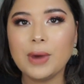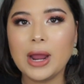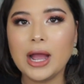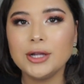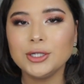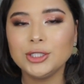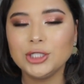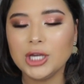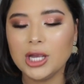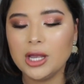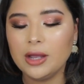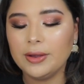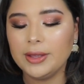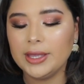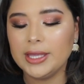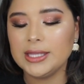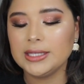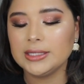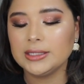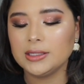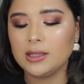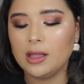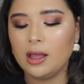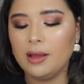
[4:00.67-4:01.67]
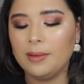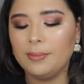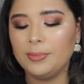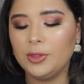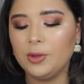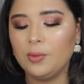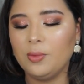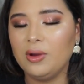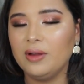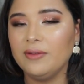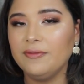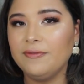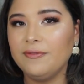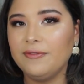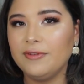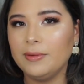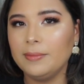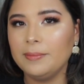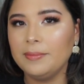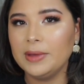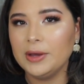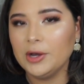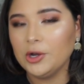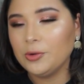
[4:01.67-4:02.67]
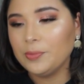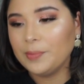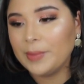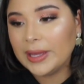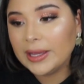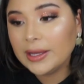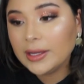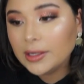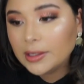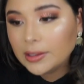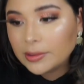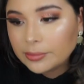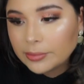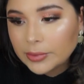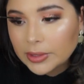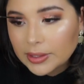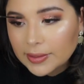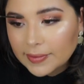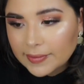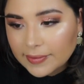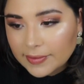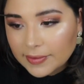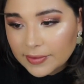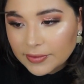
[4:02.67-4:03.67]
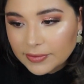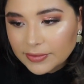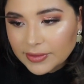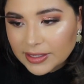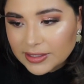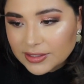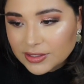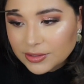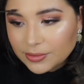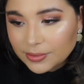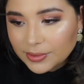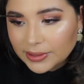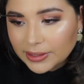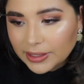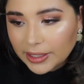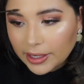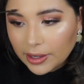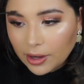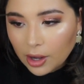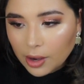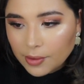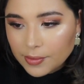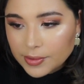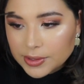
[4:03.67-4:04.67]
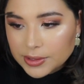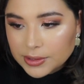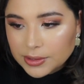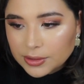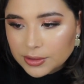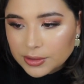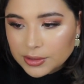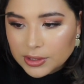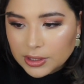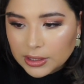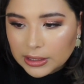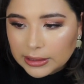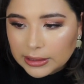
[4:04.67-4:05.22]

brow gel is the one from Milk Makeup. That's the one that I always use, the